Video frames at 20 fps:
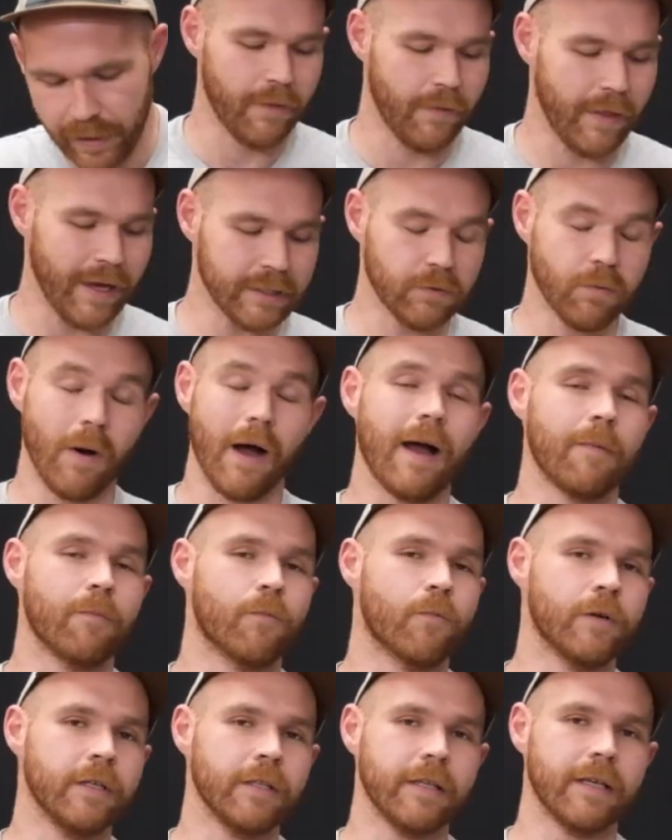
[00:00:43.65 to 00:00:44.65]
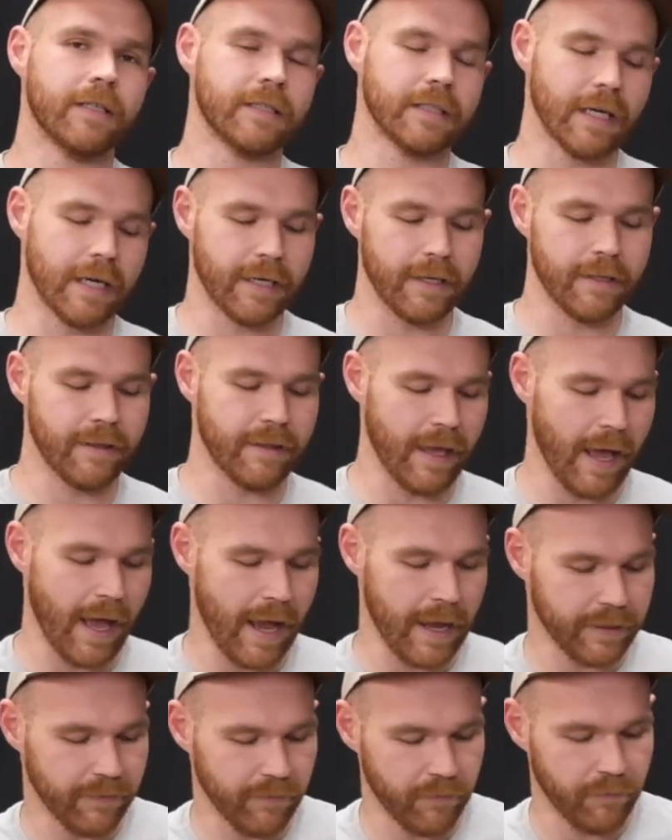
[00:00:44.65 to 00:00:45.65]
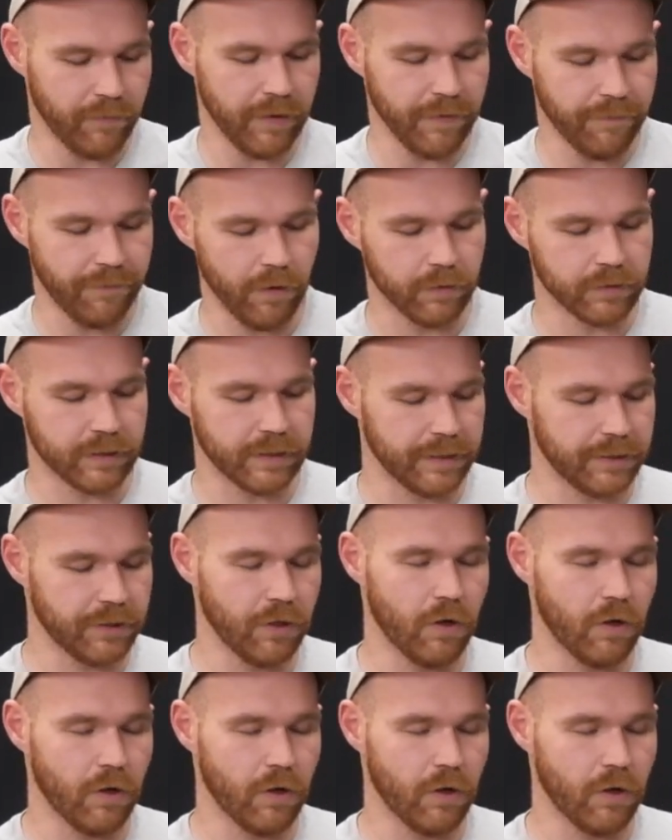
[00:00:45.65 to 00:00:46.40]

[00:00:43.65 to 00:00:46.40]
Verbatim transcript: That's why I'm really excited that V I O F O sent